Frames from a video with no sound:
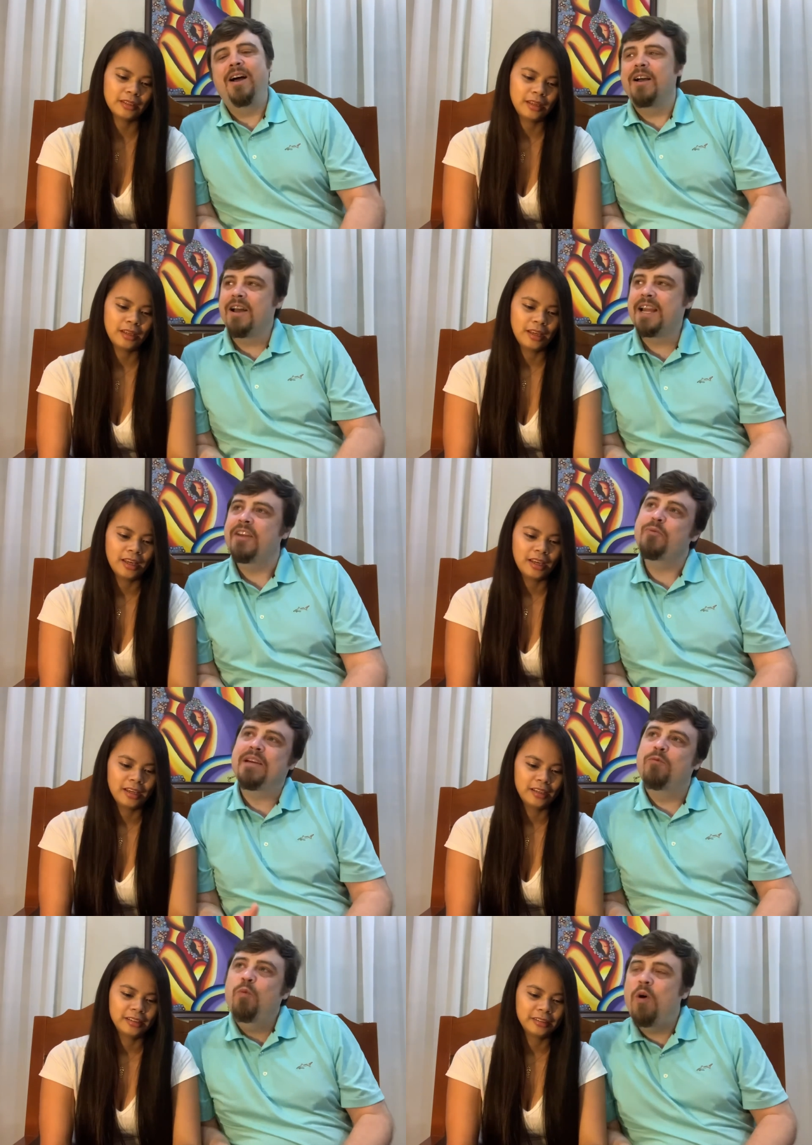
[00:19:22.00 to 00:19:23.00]
Speaker 1: I guess we
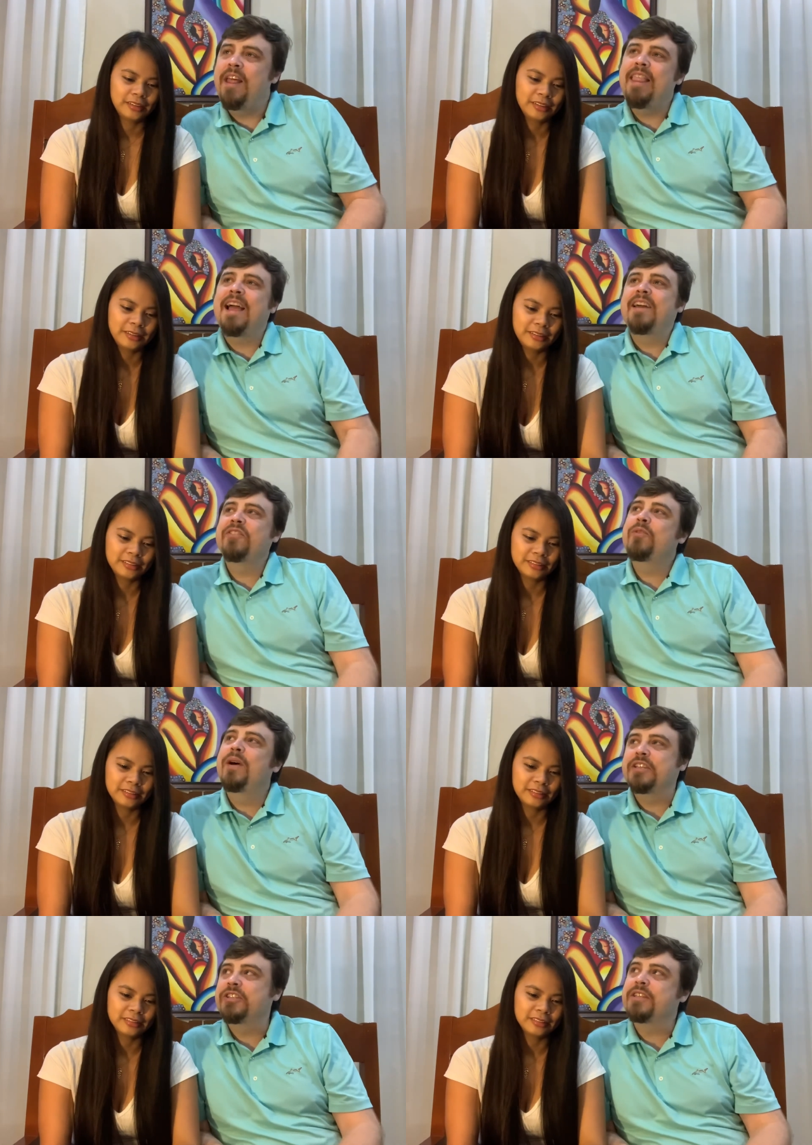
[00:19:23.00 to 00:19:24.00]
have one last
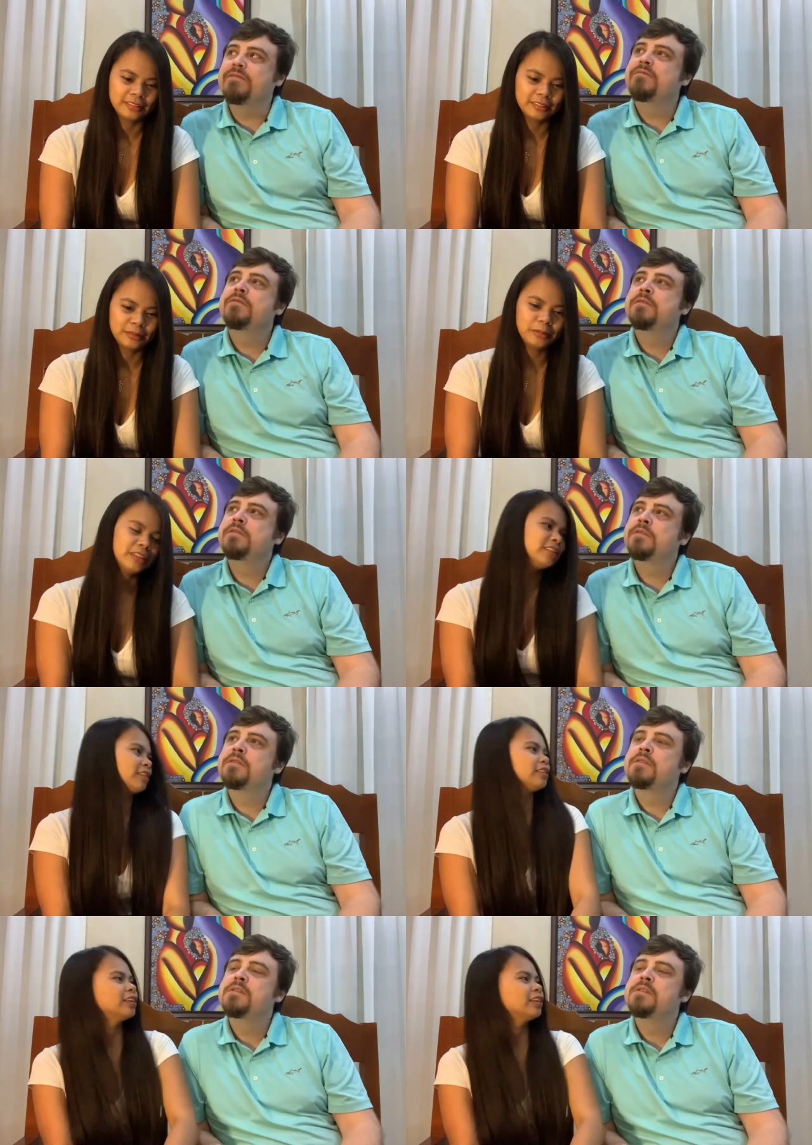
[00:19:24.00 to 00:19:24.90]
question. What is that?